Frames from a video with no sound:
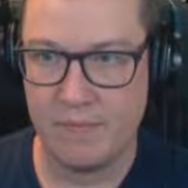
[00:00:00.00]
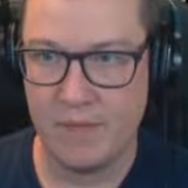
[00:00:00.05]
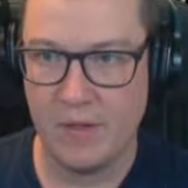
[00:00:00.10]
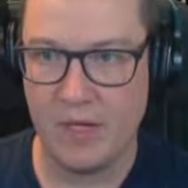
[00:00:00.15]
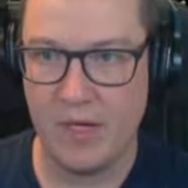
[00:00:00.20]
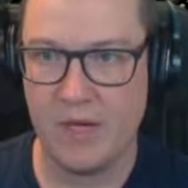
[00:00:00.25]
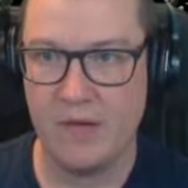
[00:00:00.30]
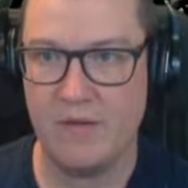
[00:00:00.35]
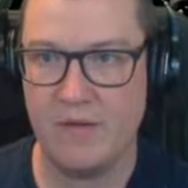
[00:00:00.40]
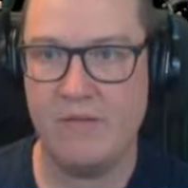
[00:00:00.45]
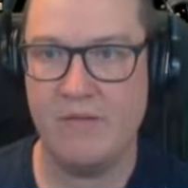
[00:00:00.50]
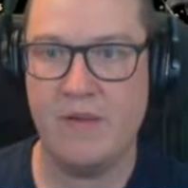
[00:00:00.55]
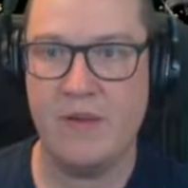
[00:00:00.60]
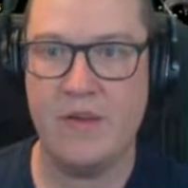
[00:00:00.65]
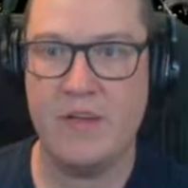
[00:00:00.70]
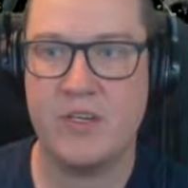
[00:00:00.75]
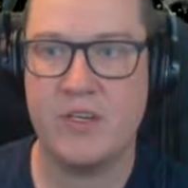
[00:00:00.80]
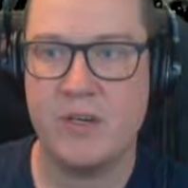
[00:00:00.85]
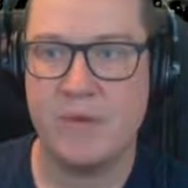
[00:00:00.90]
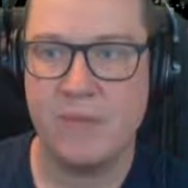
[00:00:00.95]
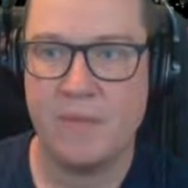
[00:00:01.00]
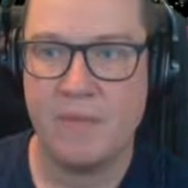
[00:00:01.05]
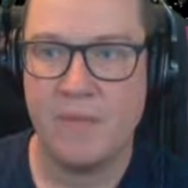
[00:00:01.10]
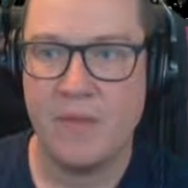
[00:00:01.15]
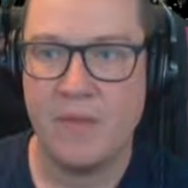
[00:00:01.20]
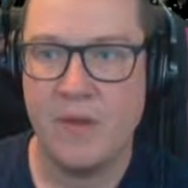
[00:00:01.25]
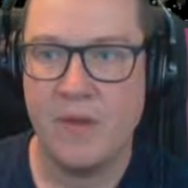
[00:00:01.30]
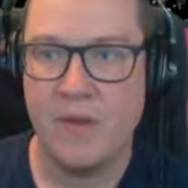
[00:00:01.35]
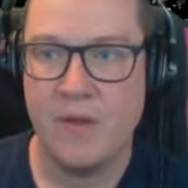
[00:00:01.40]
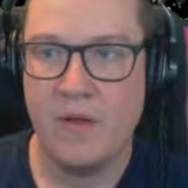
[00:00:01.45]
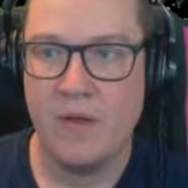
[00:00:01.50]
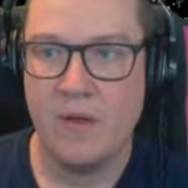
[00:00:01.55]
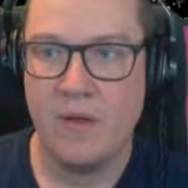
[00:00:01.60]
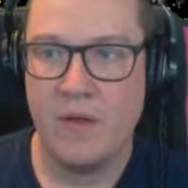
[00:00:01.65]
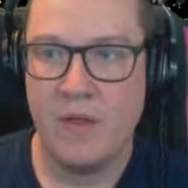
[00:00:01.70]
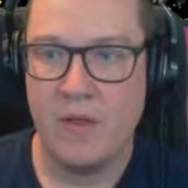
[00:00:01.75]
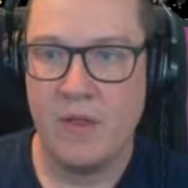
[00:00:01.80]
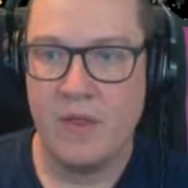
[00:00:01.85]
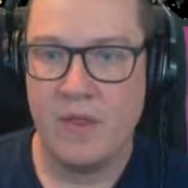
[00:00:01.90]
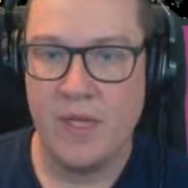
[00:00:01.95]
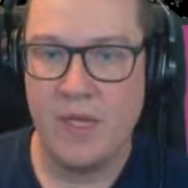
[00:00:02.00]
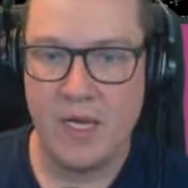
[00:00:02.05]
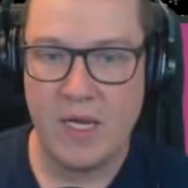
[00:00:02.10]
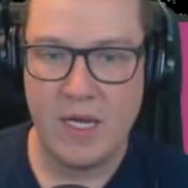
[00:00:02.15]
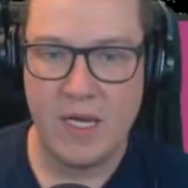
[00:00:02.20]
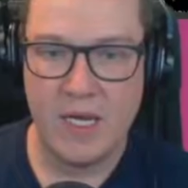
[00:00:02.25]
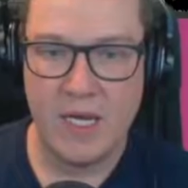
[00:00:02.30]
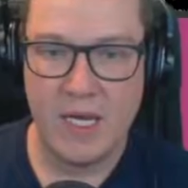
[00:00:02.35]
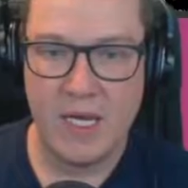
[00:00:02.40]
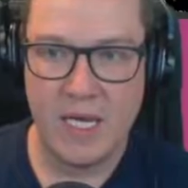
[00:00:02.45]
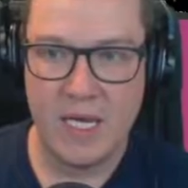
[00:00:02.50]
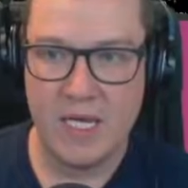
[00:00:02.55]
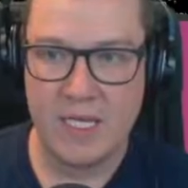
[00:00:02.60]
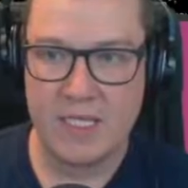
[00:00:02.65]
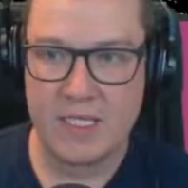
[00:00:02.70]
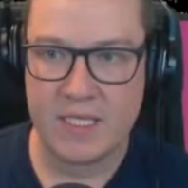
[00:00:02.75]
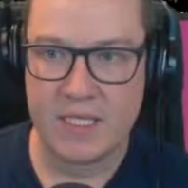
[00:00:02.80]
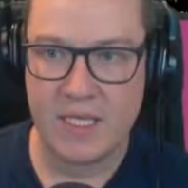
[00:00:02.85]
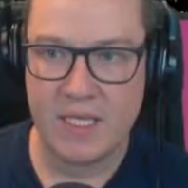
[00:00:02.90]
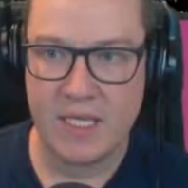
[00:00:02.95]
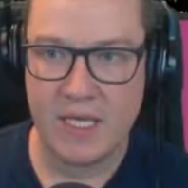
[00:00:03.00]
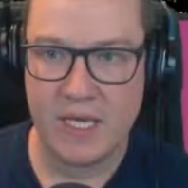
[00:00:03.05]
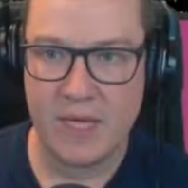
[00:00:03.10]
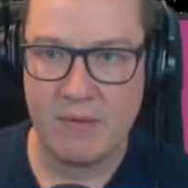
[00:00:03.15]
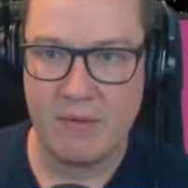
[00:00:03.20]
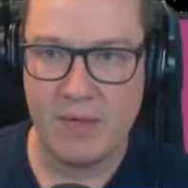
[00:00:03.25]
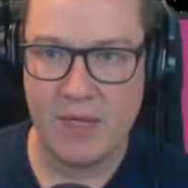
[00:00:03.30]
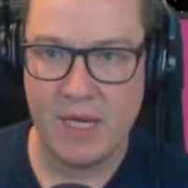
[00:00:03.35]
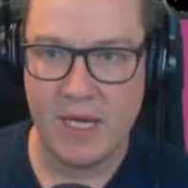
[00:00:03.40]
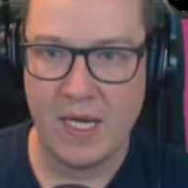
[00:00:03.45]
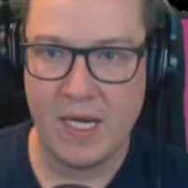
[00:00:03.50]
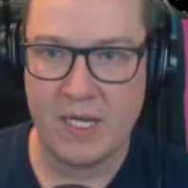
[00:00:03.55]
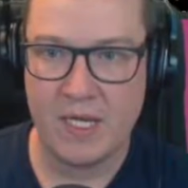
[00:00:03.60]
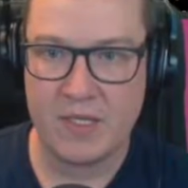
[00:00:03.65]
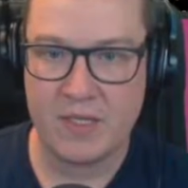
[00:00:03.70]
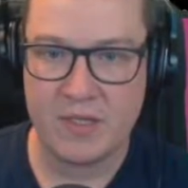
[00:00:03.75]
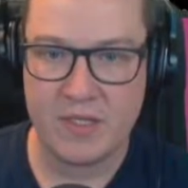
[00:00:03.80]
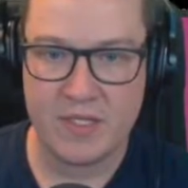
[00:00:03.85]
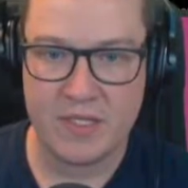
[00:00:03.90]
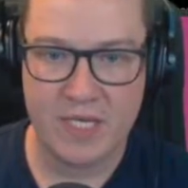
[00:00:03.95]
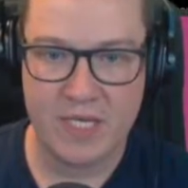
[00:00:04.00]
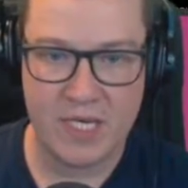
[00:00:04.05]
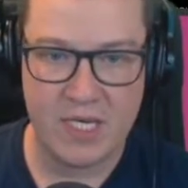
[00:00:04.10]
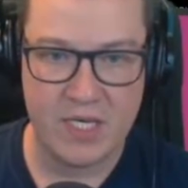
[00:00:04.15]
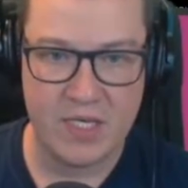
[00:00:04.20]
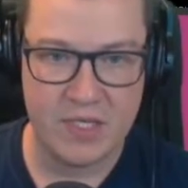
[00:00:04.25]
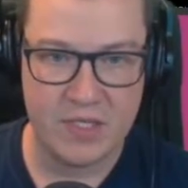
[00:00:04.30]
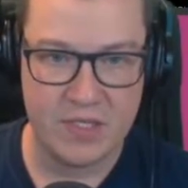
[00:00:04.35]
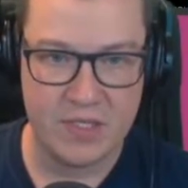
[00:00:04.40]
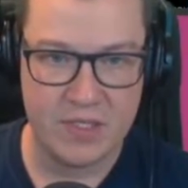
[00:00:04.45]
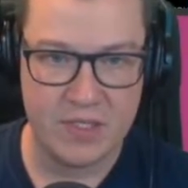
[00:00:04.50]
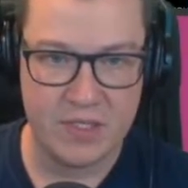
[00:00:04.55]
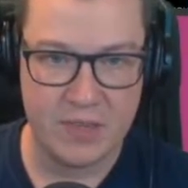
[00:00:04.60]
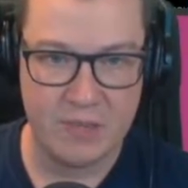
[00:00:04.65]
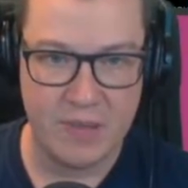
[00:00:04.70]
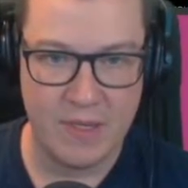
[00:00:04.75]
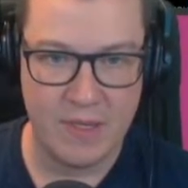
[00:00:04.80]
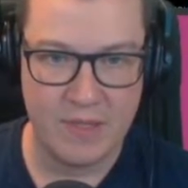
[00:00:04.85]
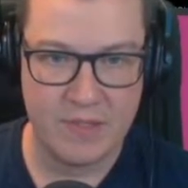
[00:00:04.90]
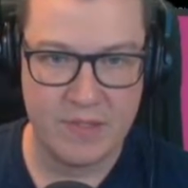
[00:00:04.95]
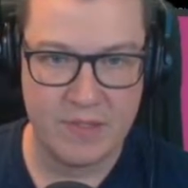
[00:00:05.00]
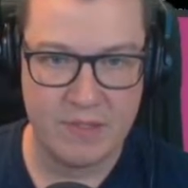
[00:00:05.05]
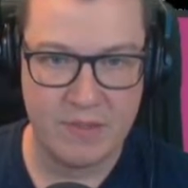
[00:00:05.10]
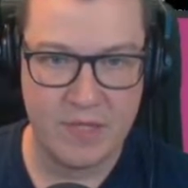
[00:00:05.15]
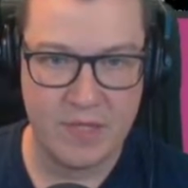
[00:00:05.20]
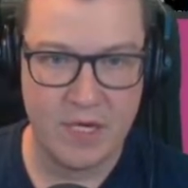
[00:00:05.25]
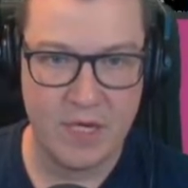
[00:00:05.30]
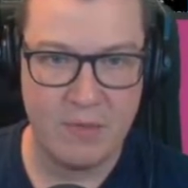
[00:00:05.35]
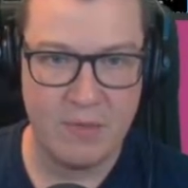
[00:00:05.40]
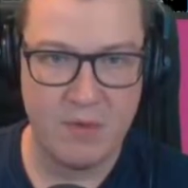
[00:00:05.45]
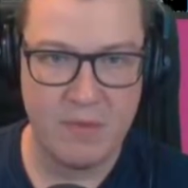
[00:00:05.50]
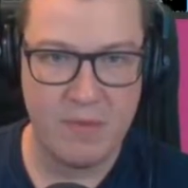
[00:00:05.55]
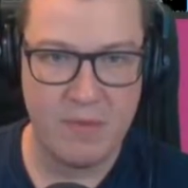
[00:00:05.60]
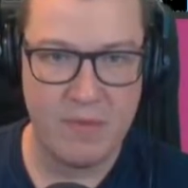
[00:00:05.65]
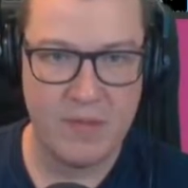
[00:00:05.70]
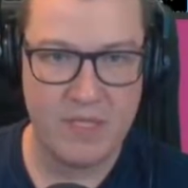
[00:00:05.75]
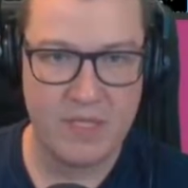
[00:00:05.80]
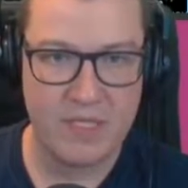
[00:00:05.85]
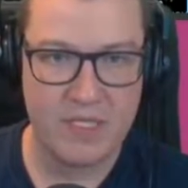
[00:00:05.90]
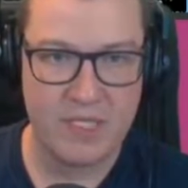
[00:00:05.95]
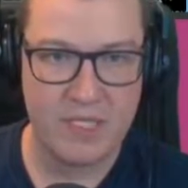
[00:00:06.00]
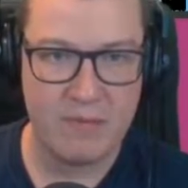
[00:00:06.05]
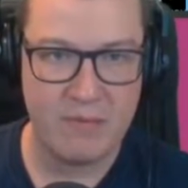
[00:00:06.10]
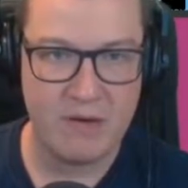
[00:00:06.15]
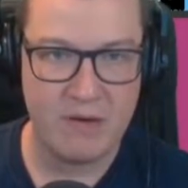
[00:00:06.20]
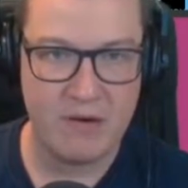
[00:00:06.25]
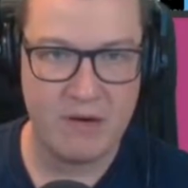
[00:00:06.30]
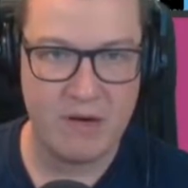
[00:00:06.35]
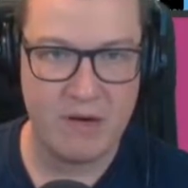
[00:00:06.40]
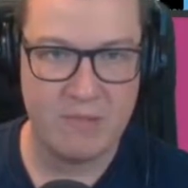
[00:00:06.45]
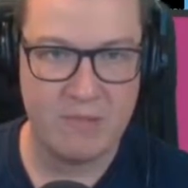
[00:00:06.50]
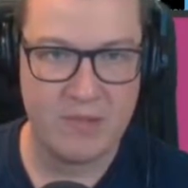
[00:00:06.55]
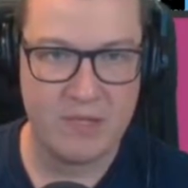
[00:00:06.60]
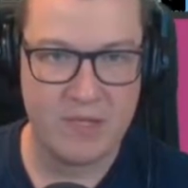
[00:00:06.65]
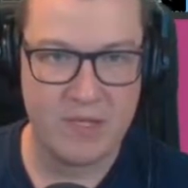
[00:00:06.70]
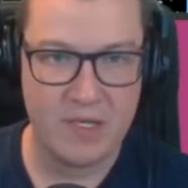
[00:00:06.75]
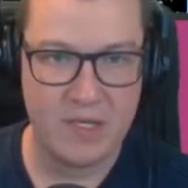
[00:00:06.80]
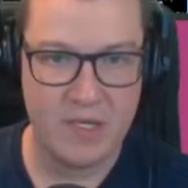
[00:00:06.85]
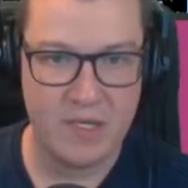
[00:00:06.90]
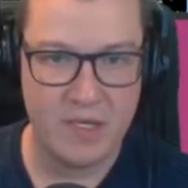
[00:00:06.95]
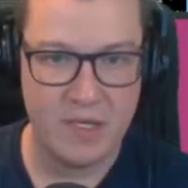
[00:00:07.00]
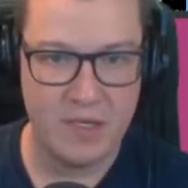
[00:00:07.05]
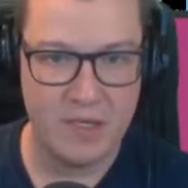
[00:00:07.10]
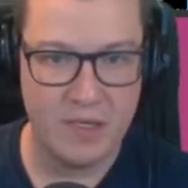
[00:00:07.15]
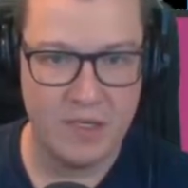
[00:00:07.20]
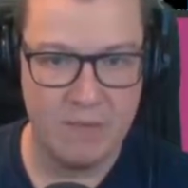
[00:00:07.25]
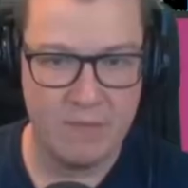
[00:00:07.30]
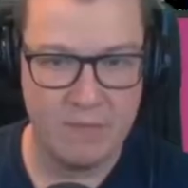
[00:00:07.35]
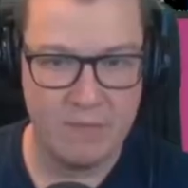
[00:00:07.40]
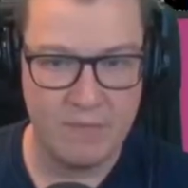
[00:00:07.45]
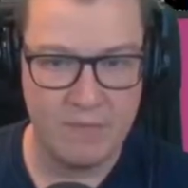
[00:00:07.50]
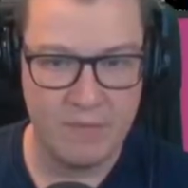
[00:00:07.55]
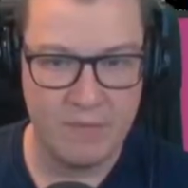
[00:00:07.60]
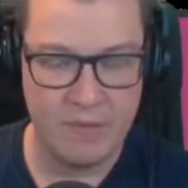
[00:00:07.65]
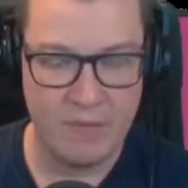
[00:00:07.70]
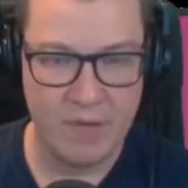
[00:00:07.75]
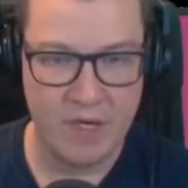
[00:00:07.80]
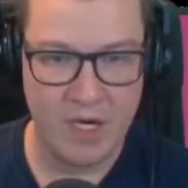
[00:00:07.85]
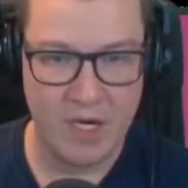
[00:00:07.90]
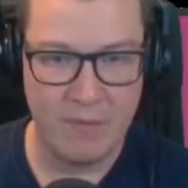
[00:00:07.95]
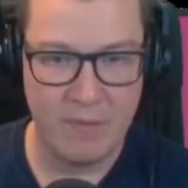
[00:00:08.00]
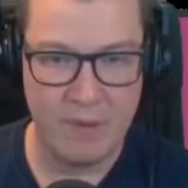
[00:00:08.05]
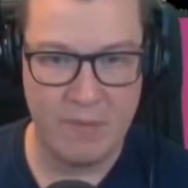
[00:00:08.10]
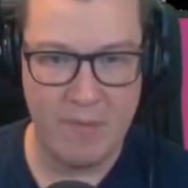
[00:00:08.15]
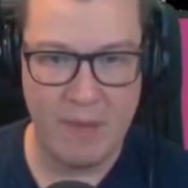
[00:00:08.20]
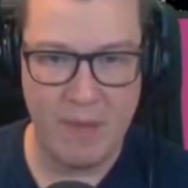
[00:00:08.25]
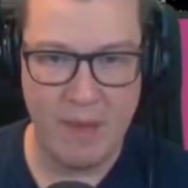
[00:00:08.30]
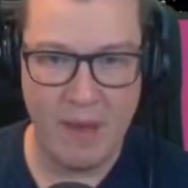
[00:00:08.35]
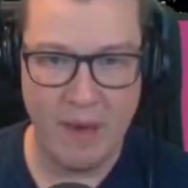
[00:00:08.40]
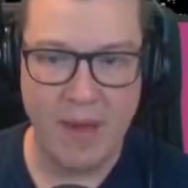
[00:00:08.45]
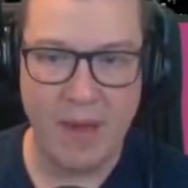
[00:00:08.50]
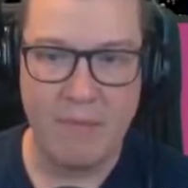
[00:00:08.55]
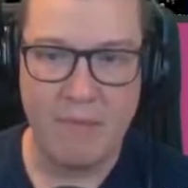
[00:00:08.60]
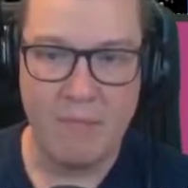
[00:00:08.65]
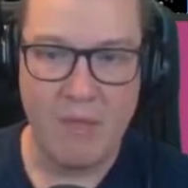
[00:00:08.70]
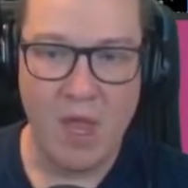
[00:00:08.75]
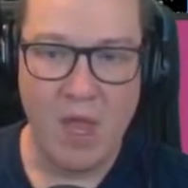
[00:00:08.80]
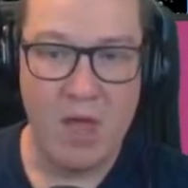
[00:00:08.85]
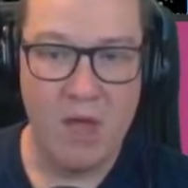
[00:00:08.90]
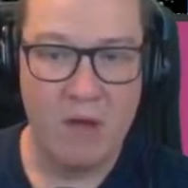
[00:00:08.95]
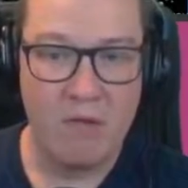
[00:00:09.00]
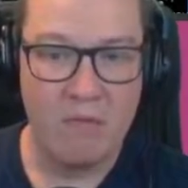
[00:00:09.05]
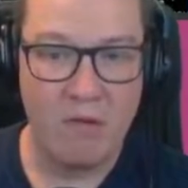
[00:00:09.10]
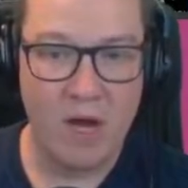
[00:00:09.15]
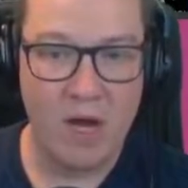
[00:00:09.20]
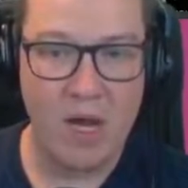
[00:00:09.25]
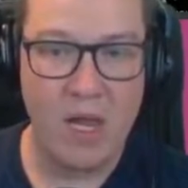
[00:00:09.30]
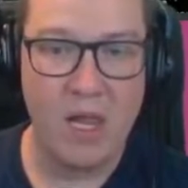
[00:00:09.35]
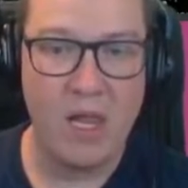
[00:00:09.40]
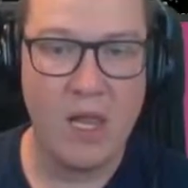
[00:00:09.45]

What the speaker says: Lionfish. They need heat. They will eat crustaceans as well. So we can't put them in with these hermit crabs. And we can't put them in. Okay. Right.